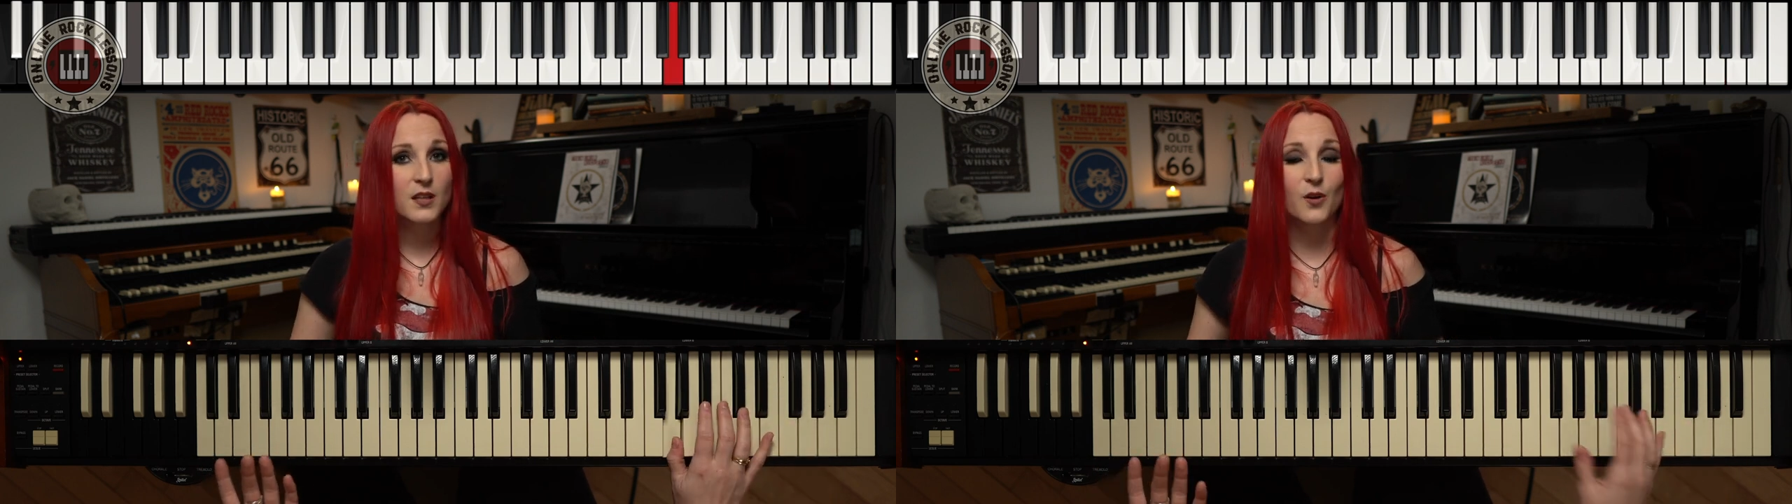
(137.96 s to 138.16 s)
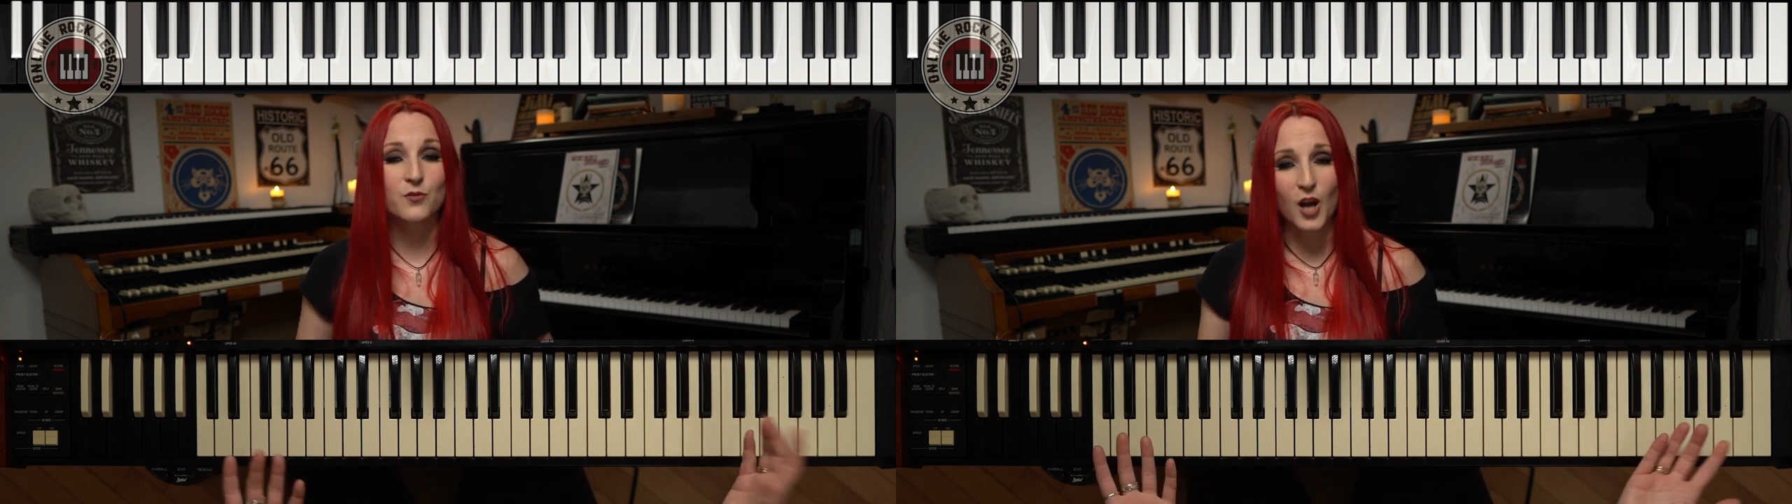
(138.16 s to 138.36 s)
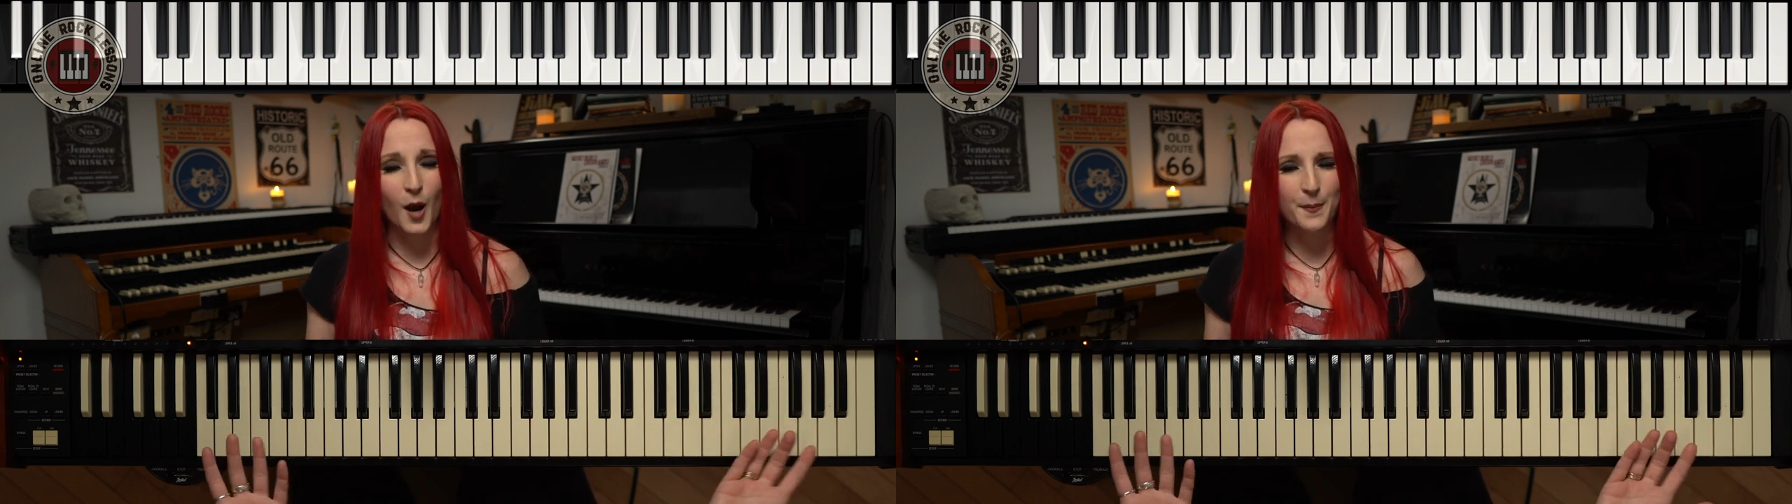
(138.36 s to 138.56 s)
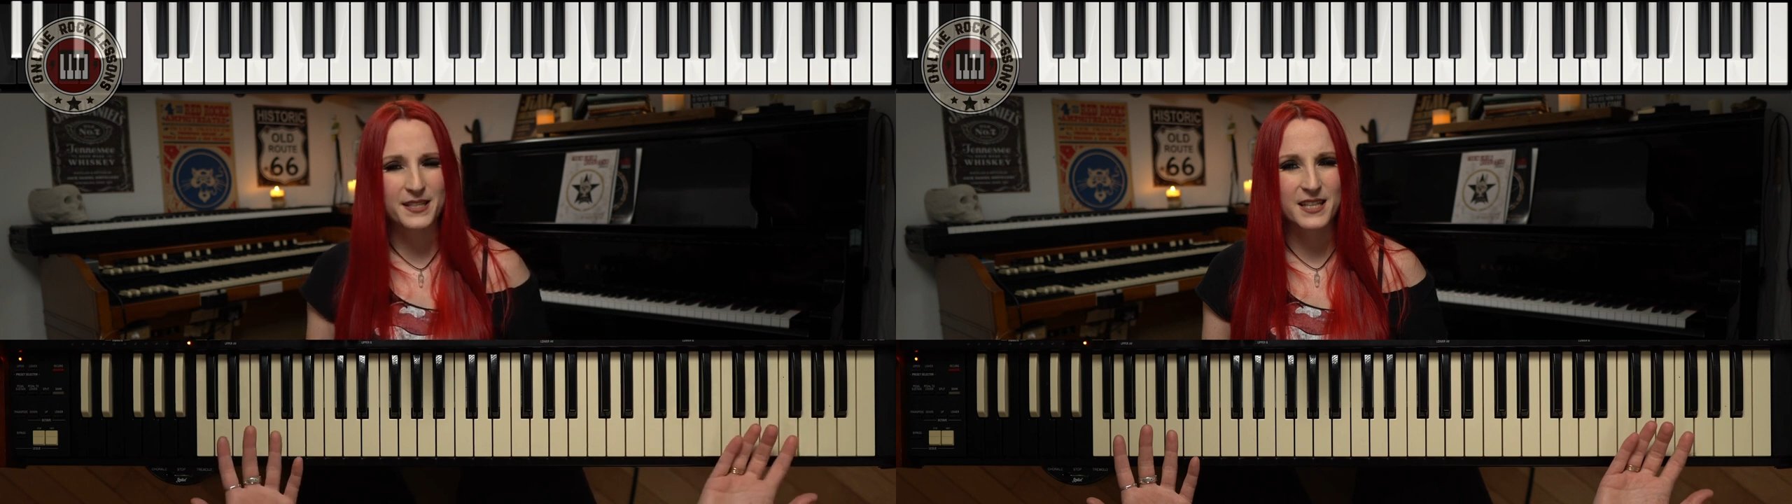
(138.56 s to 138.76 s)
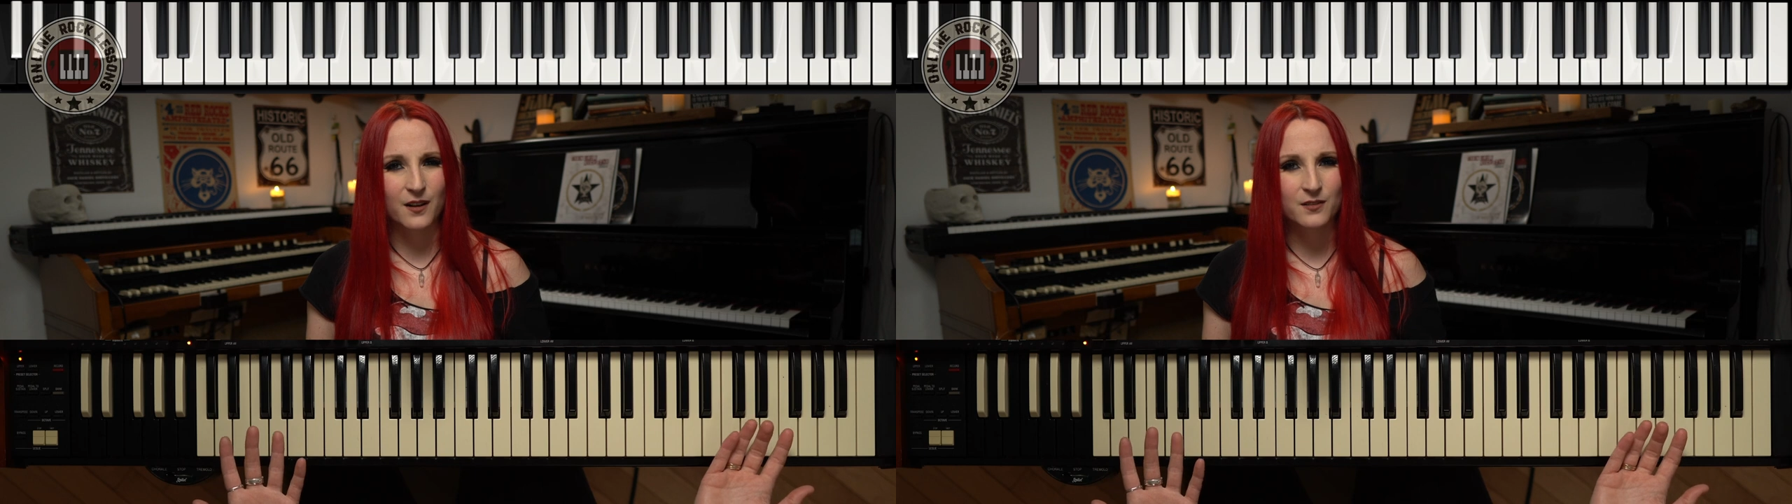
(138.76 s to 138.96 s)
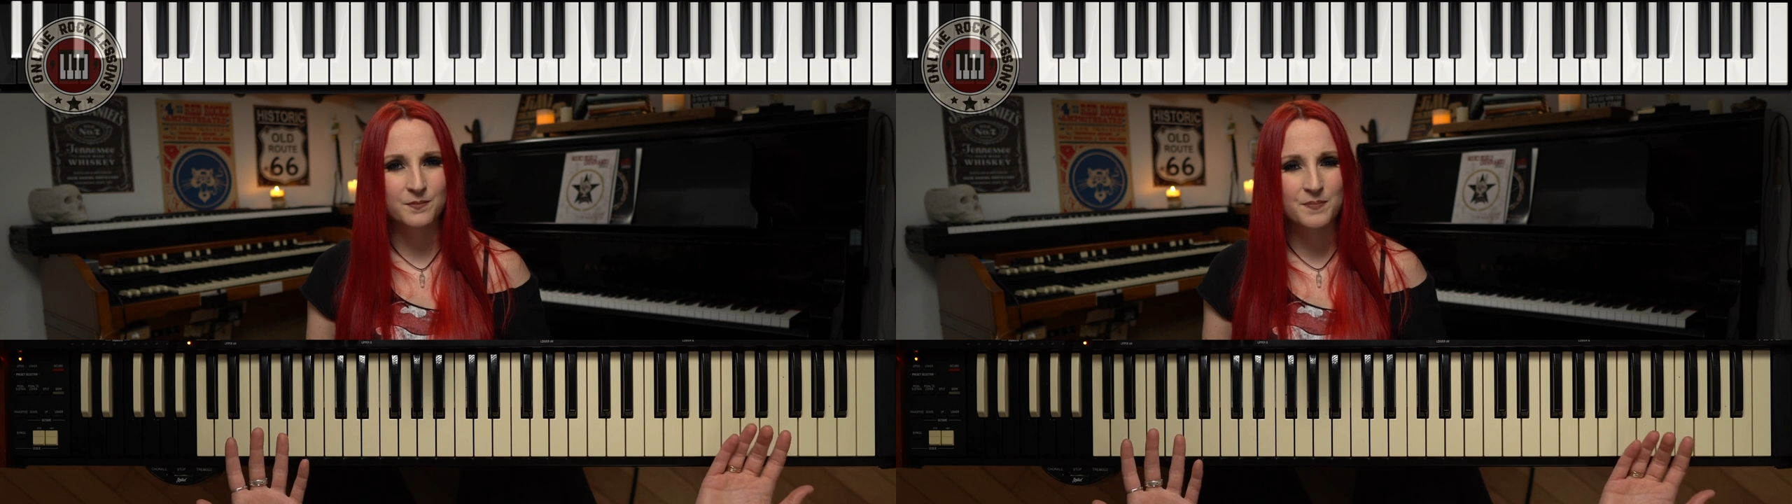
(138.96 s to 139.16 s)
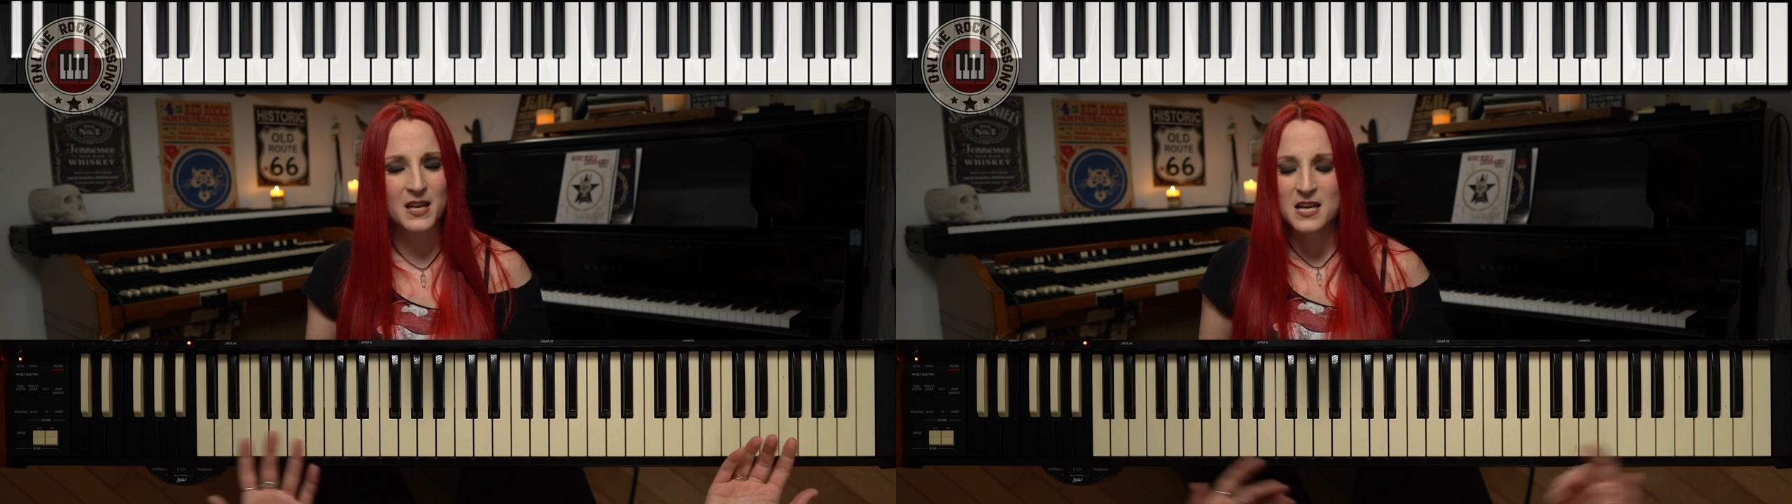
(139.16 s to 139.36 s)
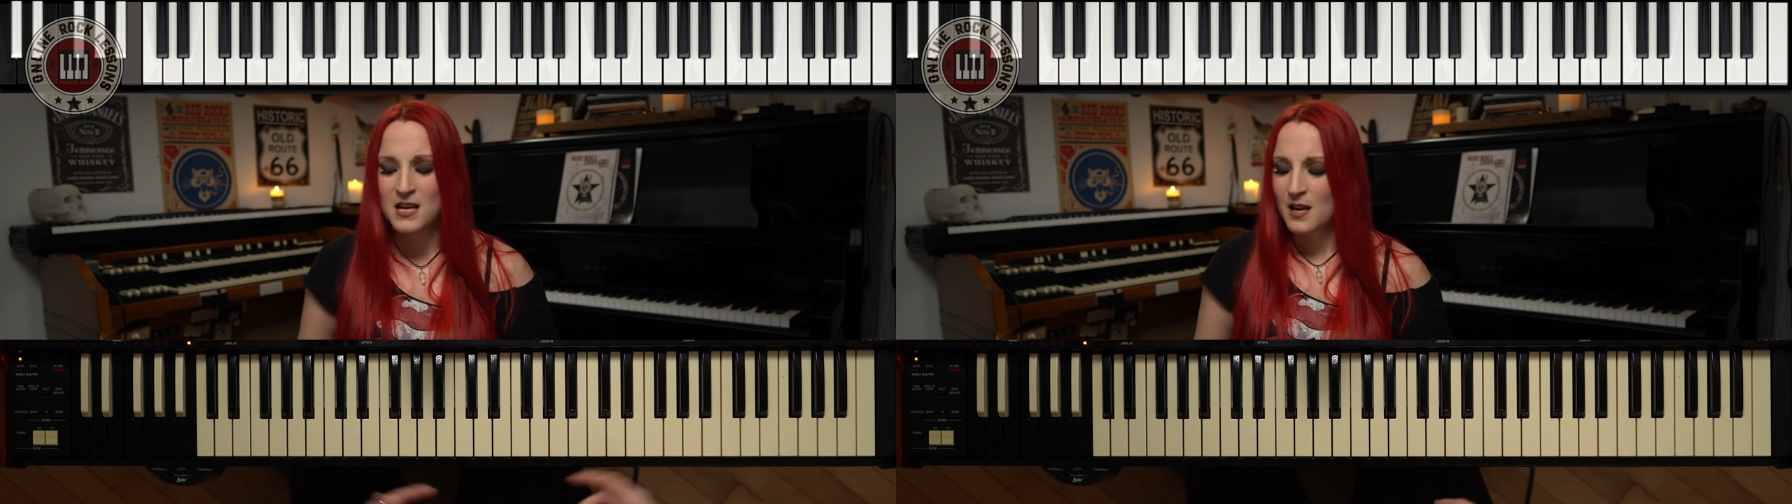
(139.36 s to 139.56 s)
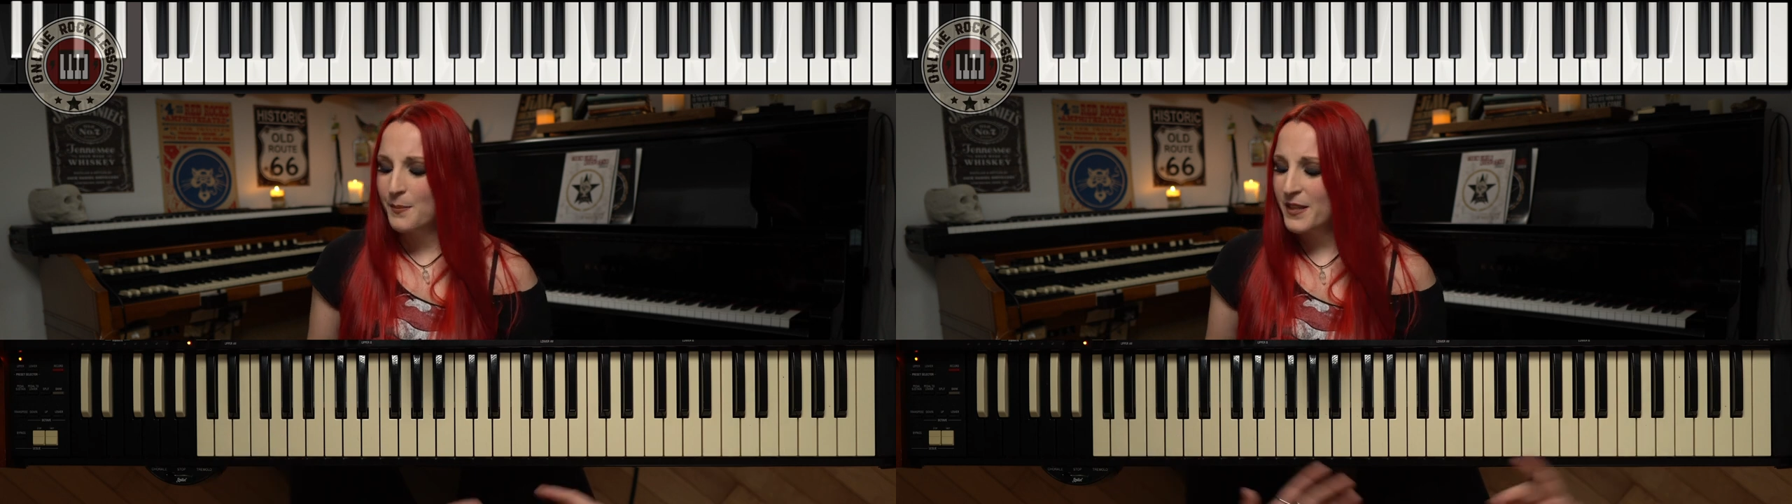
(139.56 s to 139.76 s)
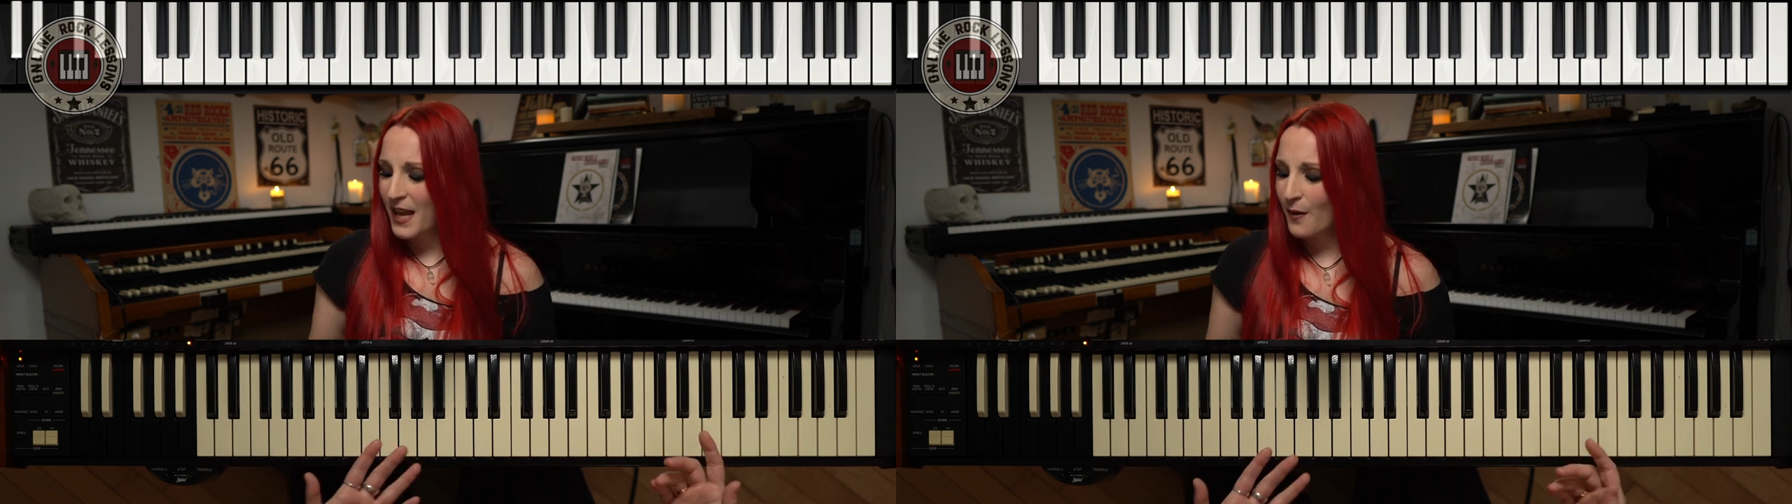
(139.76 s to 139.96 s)
Goes up and down.
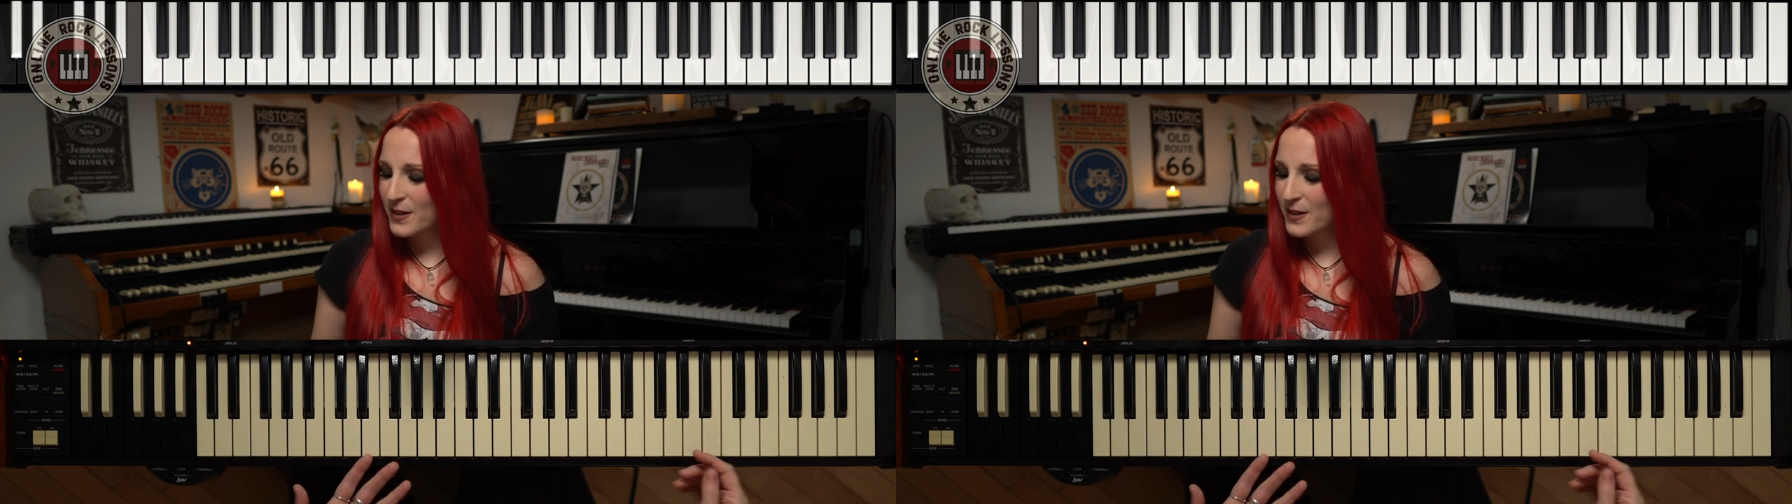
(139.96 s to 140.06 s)
But now